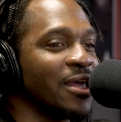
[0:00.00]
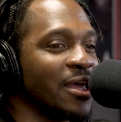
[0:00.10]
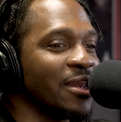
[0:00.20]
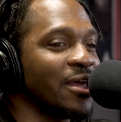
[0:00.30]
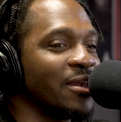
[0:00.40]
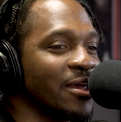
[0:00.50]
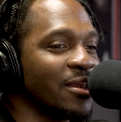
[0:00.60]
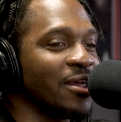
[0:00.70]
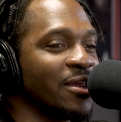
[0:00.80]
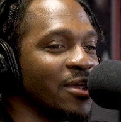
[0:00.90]

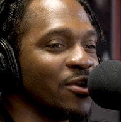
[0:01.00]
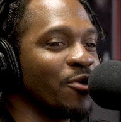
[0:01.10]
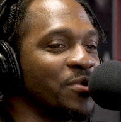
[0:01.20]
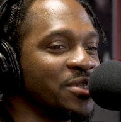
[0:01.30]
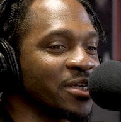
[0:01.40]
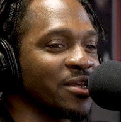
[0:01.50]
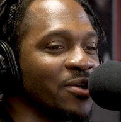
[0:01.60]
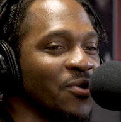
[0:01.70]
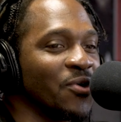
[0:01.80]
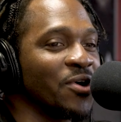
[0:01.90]
in no particular
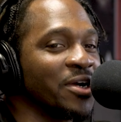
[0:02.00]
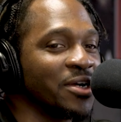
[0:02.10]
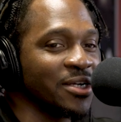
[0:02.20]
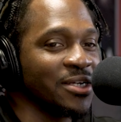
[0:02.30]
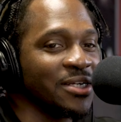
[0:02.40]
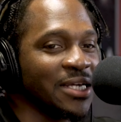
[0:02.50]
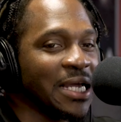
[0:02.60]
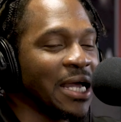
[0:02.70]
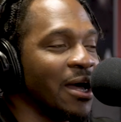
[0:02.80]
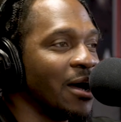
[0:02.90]
order.
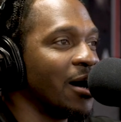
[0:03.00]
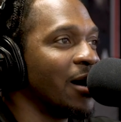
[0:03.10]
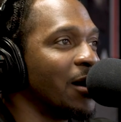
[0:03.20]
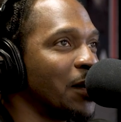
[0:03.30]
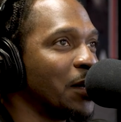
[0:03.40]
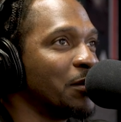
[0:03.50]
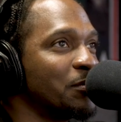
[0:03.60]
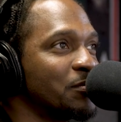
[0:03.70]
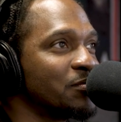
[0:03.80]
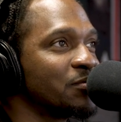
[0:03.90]

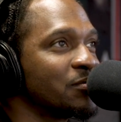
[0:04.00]
In